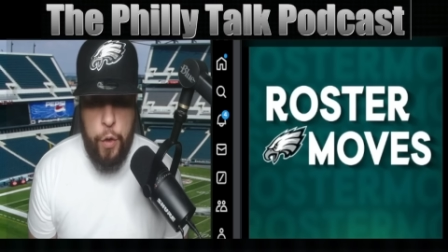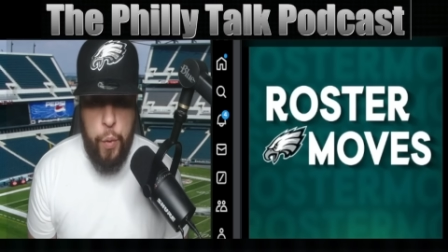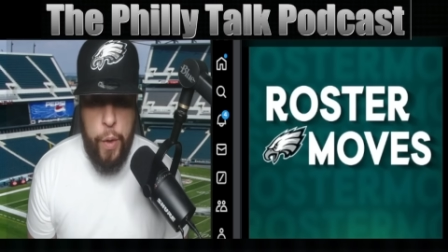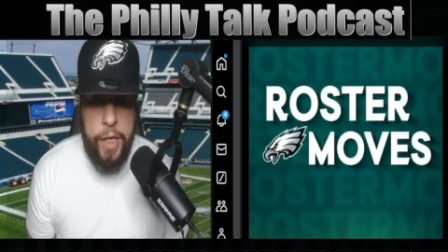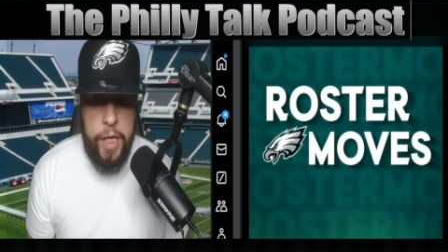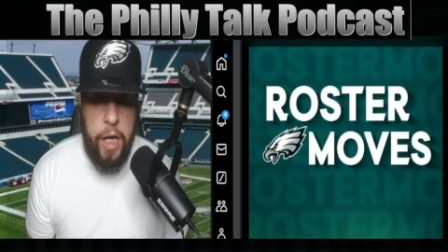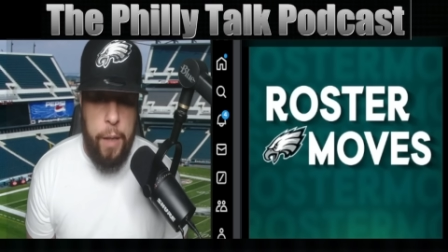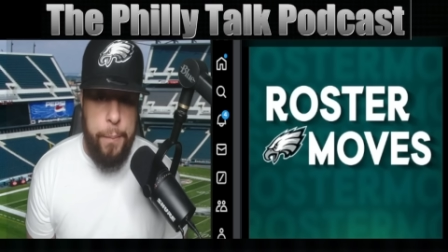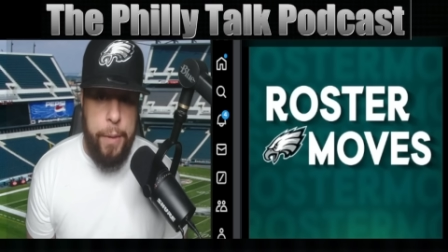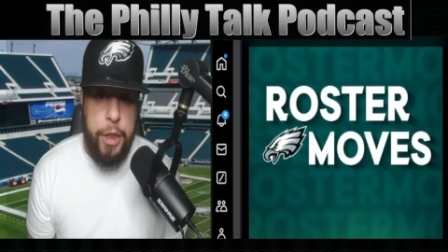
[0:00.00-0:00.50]

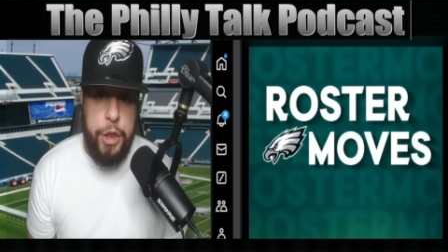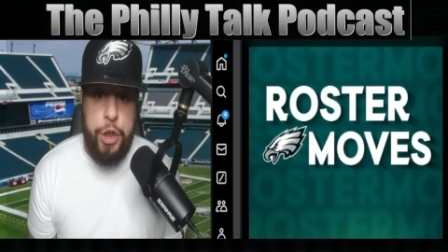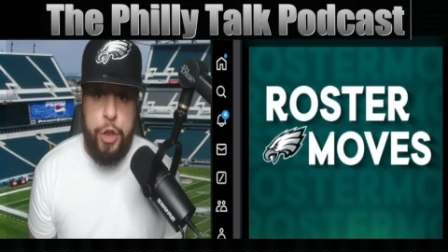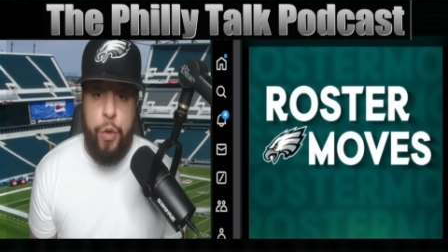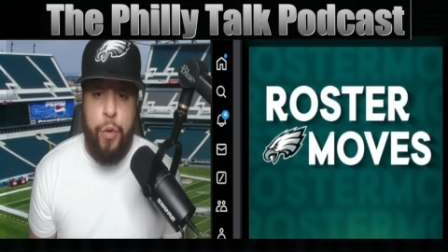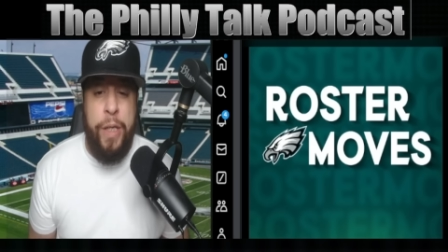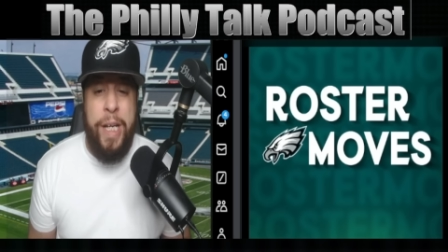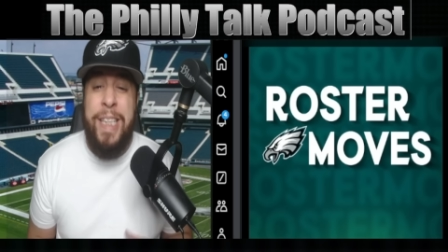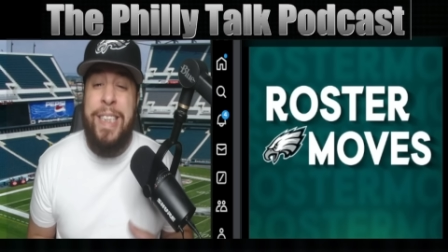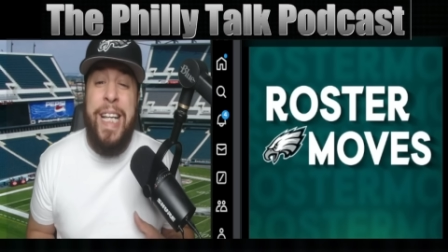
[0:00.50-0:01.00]
Quinyon Mitchell,
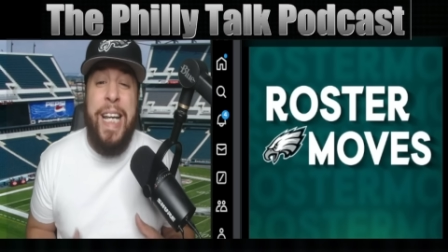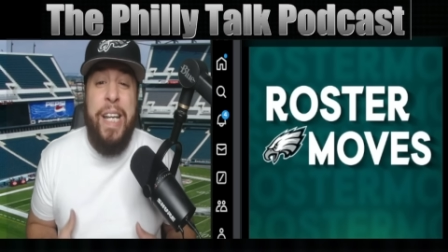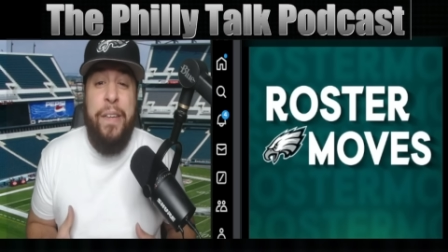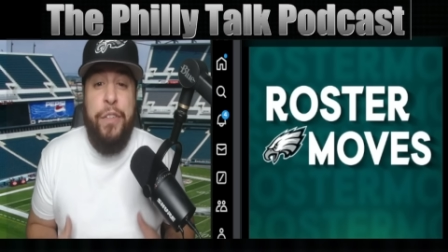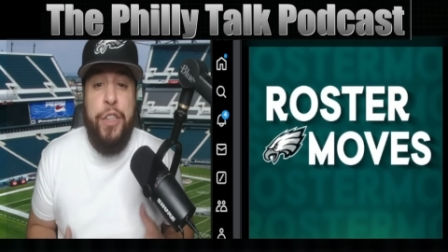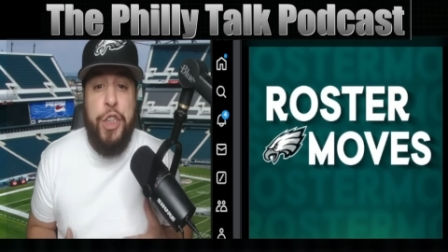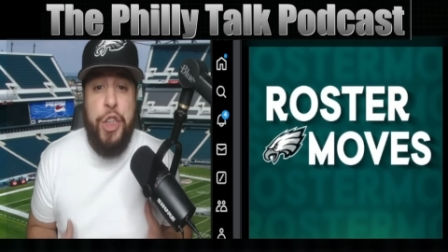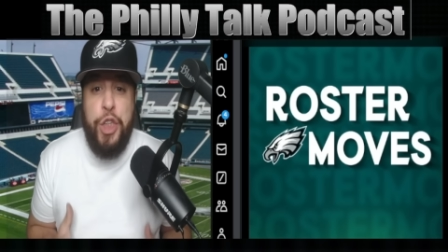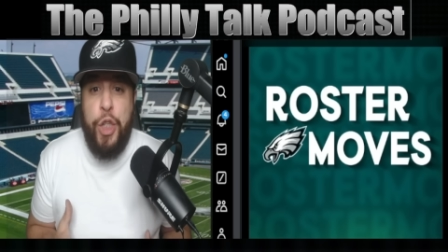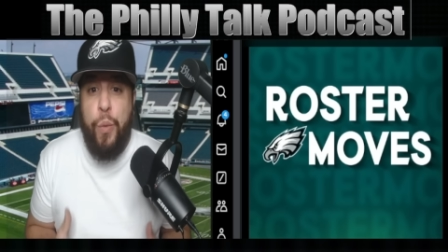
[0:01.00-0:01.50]
and he's not
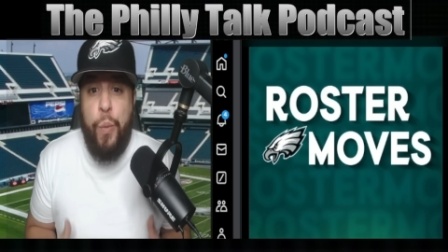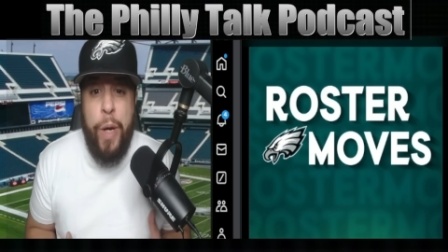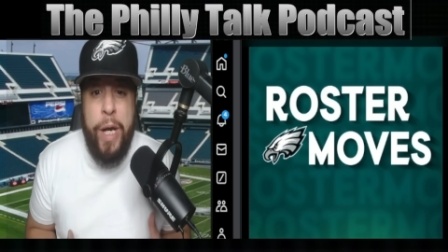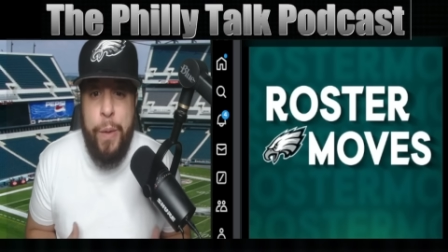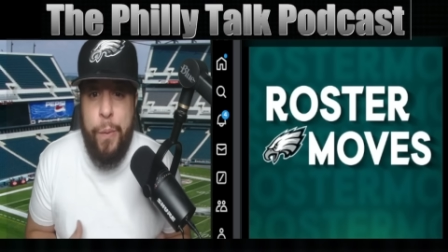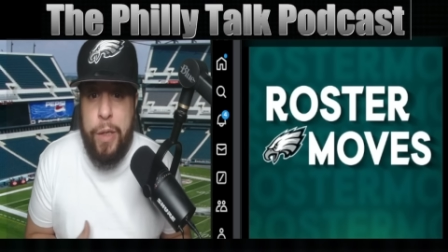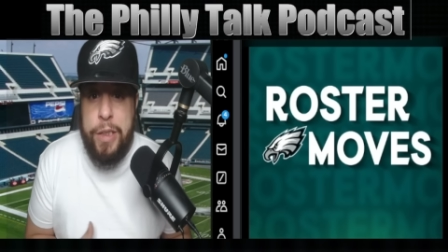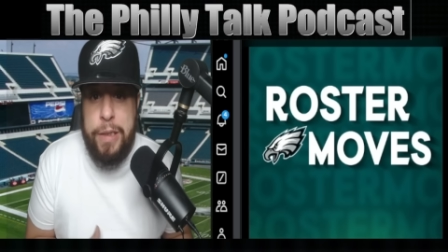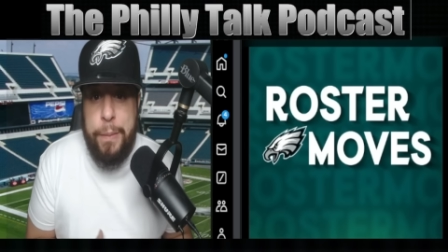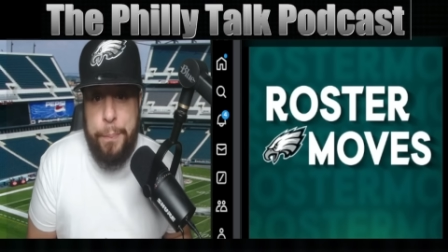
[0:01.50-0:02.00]
even sure where he
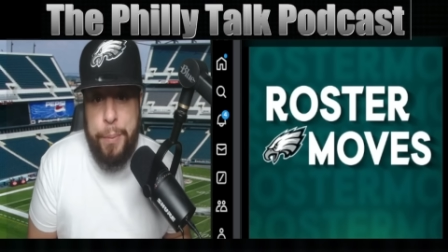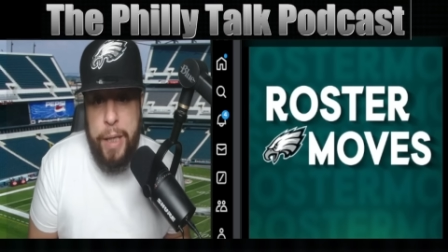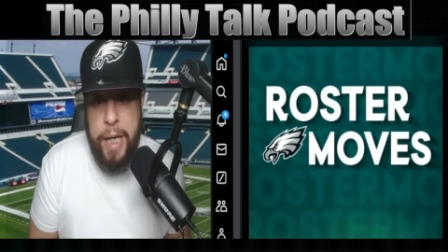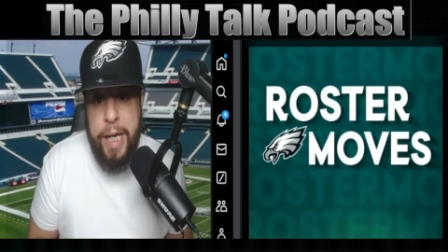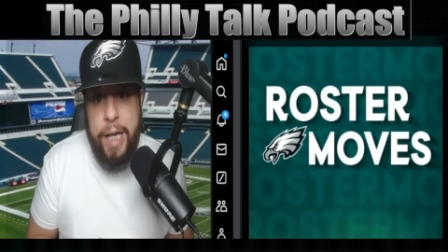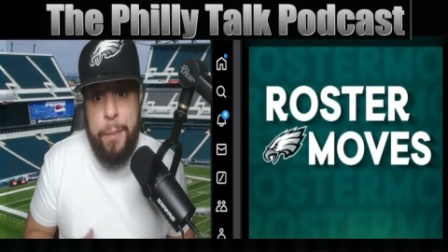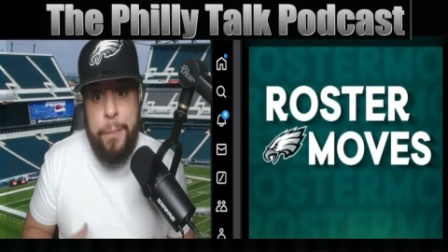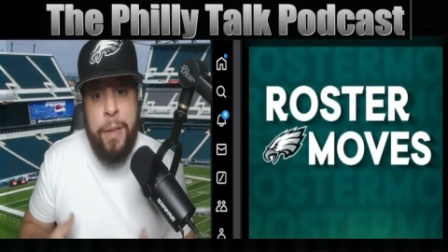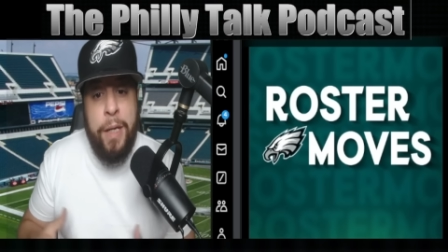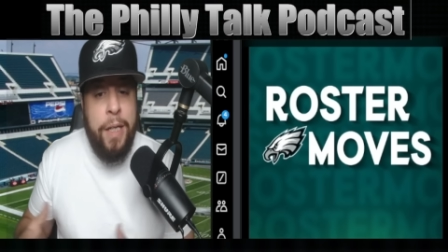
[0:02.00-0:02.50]
wants to play
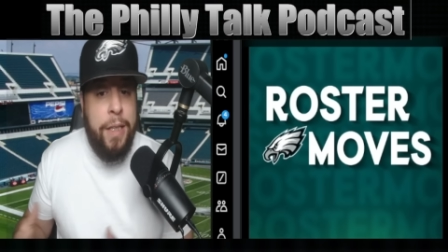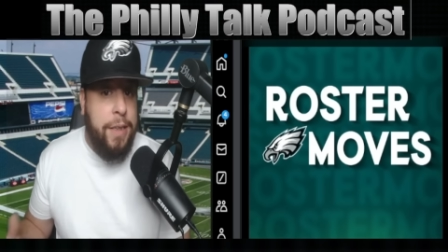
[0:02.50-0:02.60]
him,